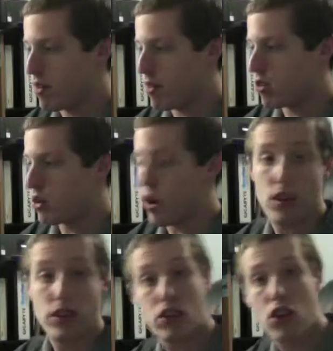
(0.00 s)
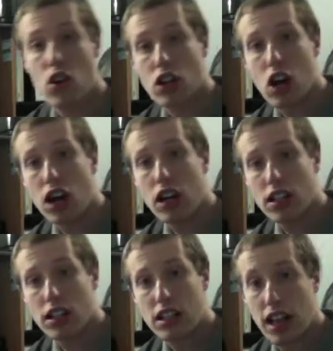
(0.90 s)
So this is Nerngong,
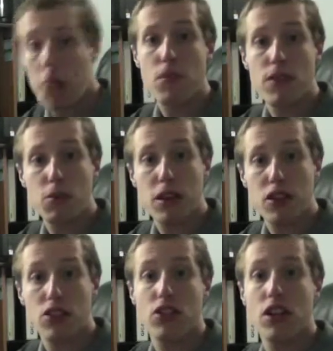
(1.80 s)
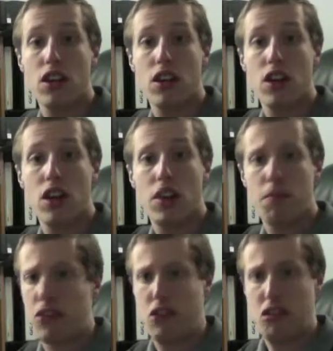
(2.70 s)
and I approve this
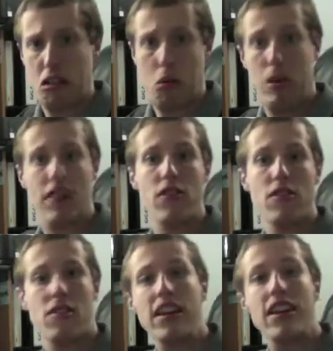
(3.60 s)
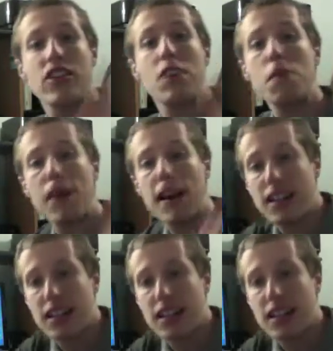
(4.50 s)
message, whatever. Say bye-bye.